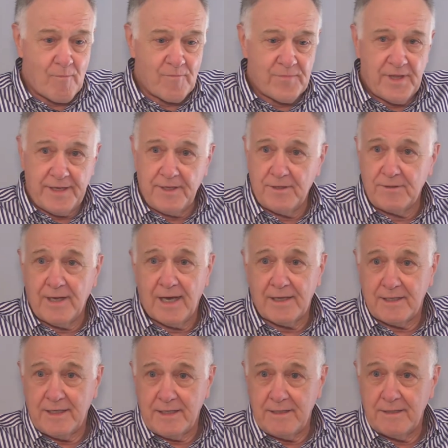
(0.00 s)
They do
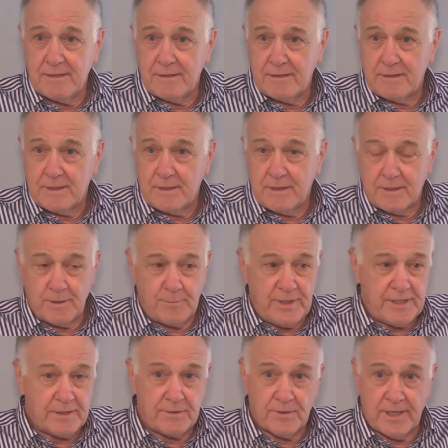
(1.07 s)
not need to
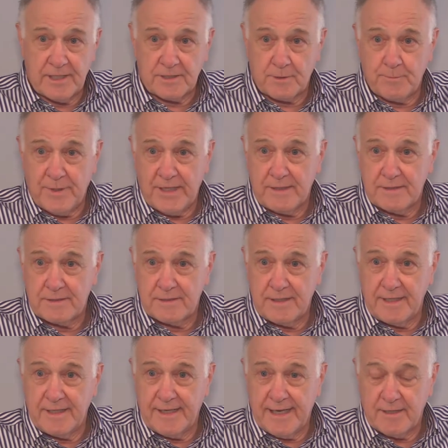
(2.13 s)
be addressed by the
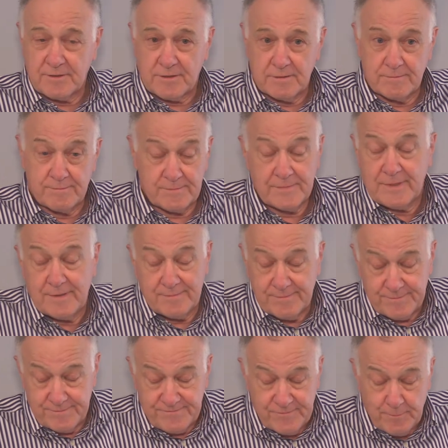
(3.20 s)
City Council,
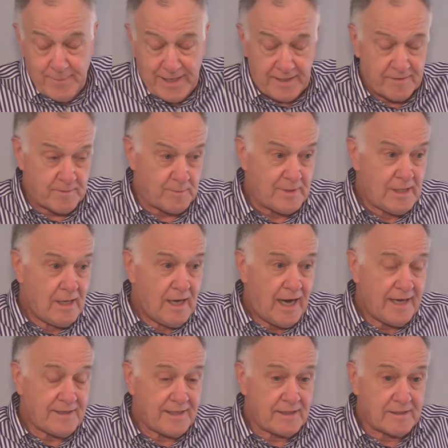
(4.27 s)
for many of them.
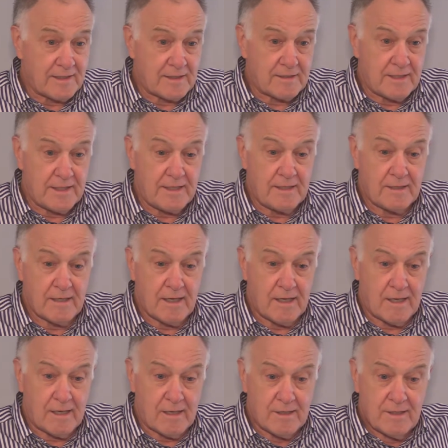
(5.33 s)
I think that the
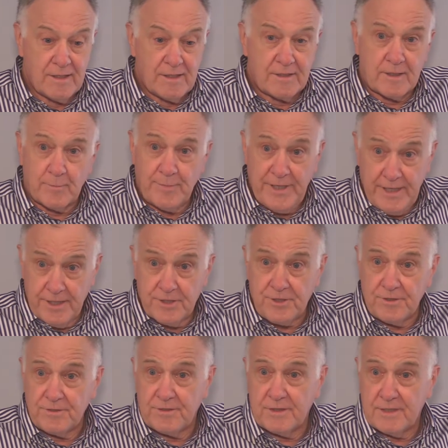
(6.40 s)
big
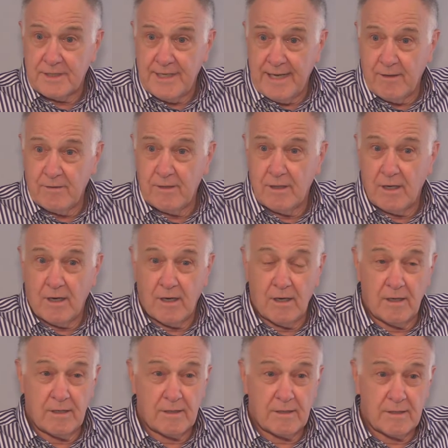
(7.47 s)
issues in the town
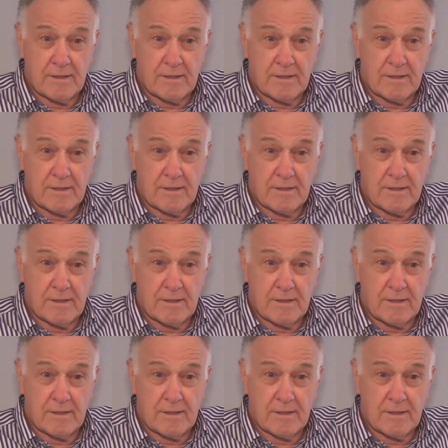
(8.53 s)
are